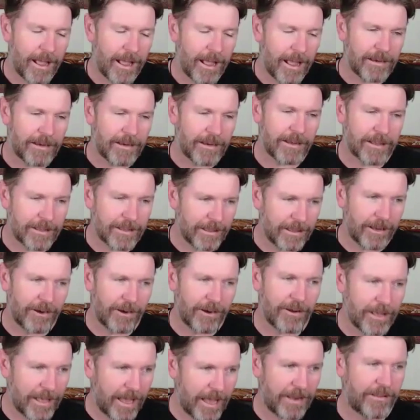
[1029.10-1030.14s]
and
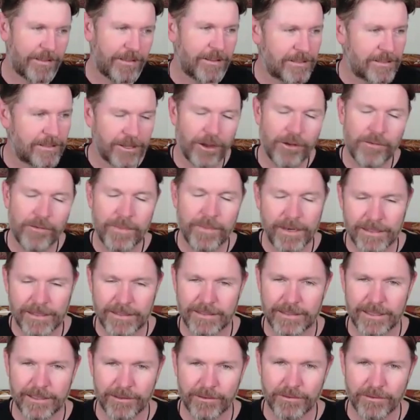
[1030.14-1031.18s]
again, there's so many
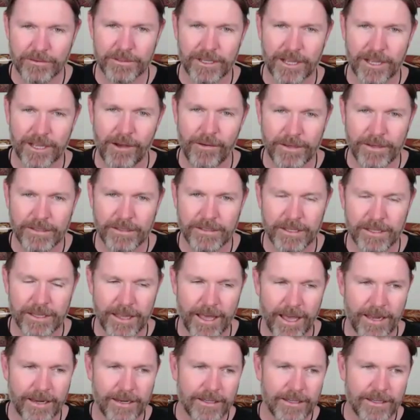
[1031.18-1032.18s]
skills that go into that.